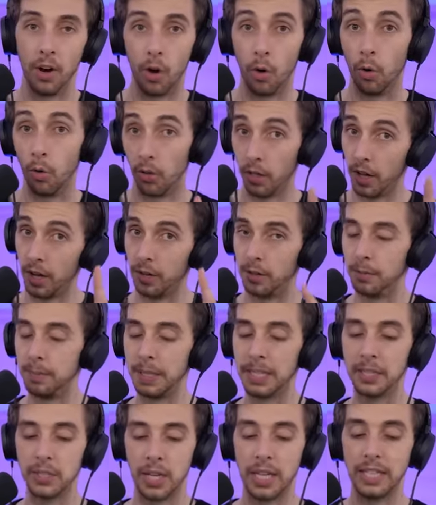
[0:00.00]
Although,
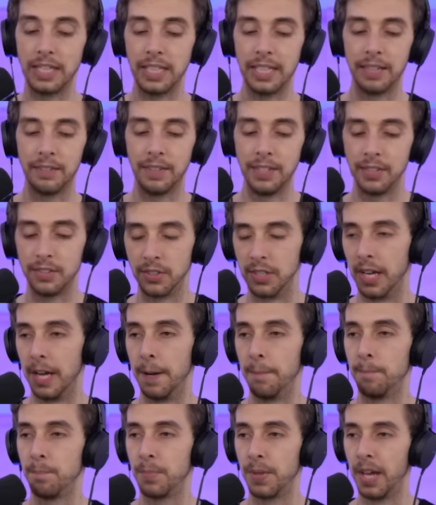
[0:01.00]
because I didn't have
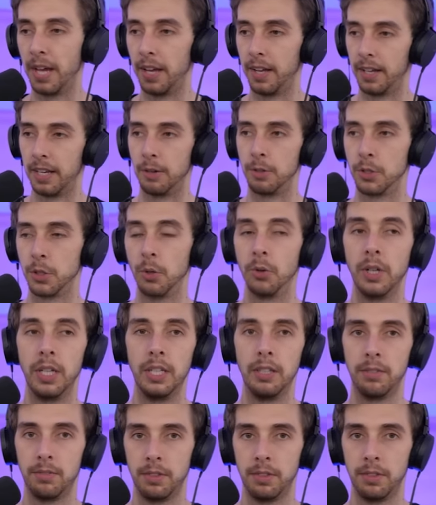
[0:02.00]
internet and I was only,